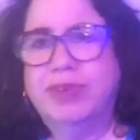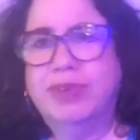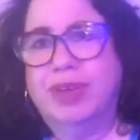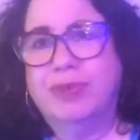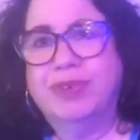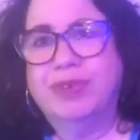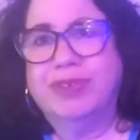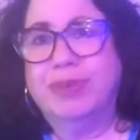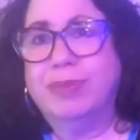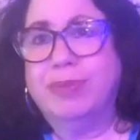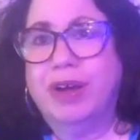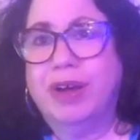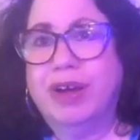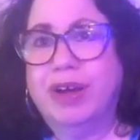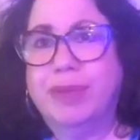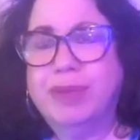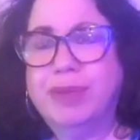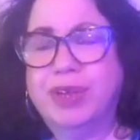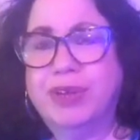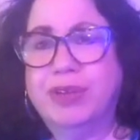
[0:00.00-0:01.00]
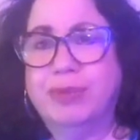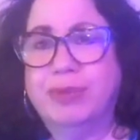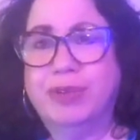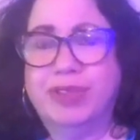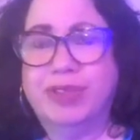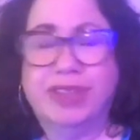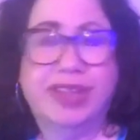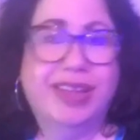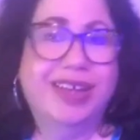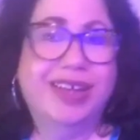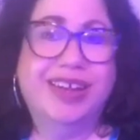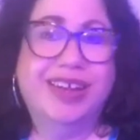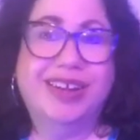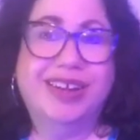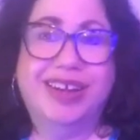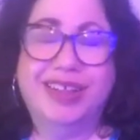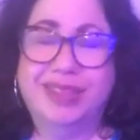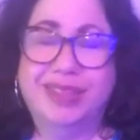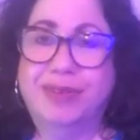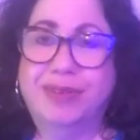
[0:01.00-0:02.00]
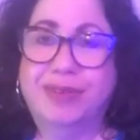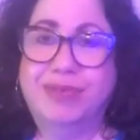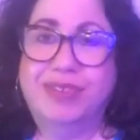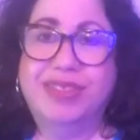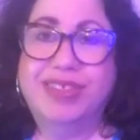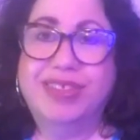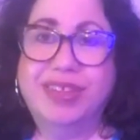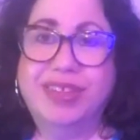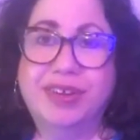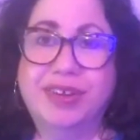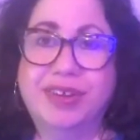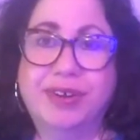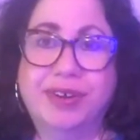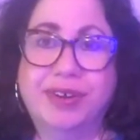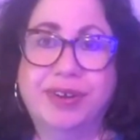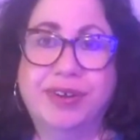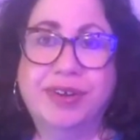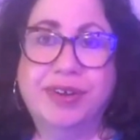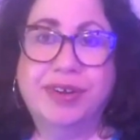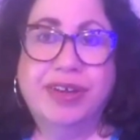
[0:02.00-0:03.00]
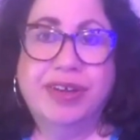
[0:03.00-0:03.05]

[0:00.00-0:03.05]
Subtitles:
I was a mom. I could relate. I loved theater.